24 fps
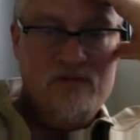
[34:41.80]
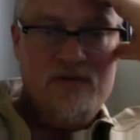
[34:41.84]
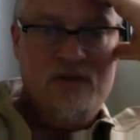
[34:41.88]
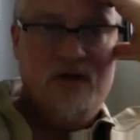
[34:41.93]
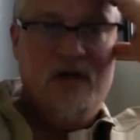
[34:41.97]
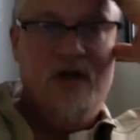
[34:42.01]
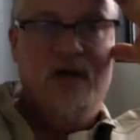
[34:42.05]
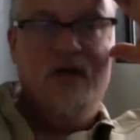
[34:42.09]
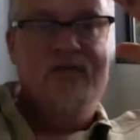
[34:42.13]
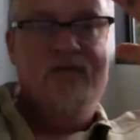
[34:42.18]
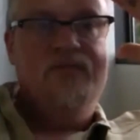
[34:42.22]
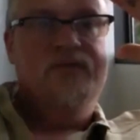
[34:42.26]

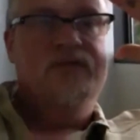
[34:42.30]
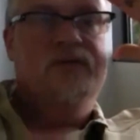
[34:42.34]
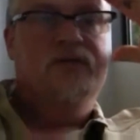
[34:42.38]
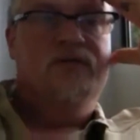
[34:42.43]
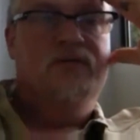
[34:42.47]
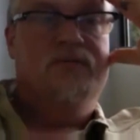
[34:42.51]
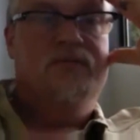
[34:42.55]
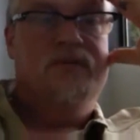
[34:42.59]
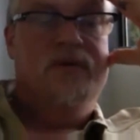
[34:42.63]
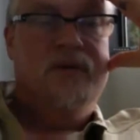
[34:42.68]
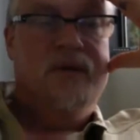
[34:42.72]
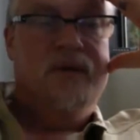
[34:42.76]
an
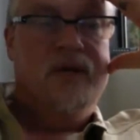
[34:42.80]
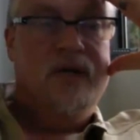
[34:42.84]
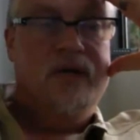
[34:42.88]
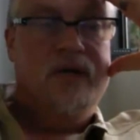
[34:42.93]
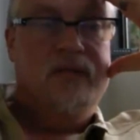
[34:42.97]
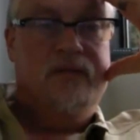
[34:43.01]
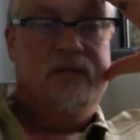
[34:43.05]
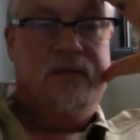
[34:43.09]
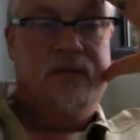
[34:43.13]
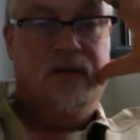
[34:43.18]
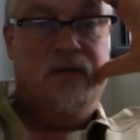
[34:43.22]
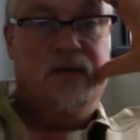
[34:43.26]
optional
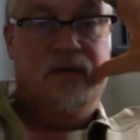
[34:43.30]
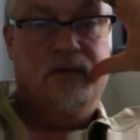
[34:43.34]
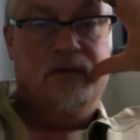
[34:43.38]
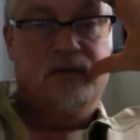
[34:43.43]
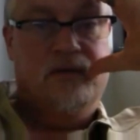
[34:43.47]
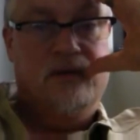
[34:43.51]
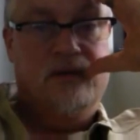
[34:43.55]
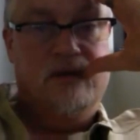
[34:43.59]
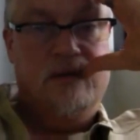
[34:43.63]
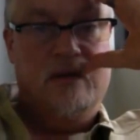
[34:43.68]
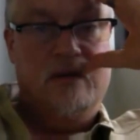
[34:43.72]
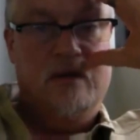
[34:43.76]
parameter.
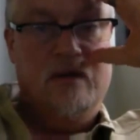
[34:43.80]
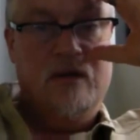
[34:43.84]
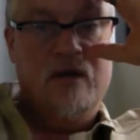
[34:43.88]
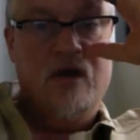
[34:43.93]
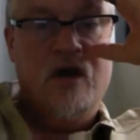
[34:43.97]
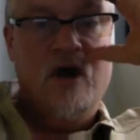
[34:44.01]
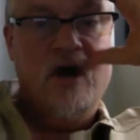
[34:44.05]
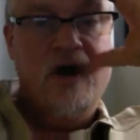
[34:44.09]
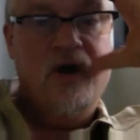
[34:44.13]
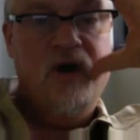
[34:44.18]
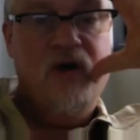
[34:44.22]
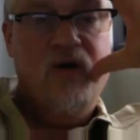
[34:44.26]

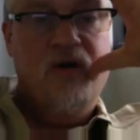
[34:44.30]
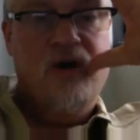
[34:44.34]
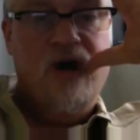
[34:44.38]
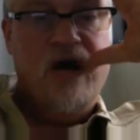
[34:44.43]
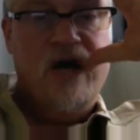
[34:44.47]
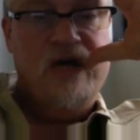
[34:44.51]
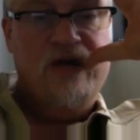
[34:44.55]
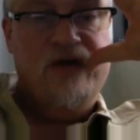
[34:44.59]
Oh,